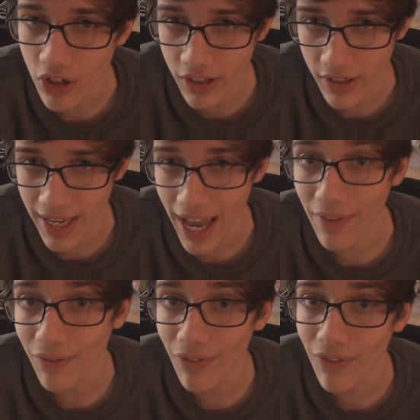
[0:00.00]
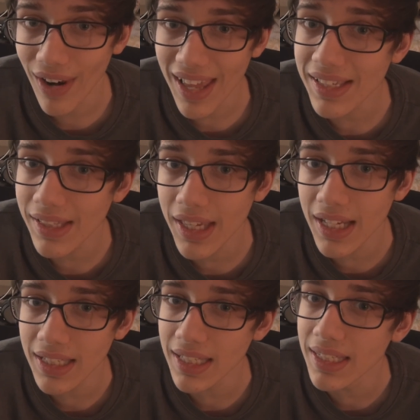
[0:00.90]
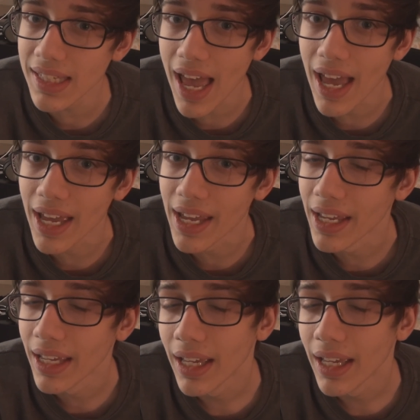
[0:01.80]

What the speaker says: just because I have less things to say.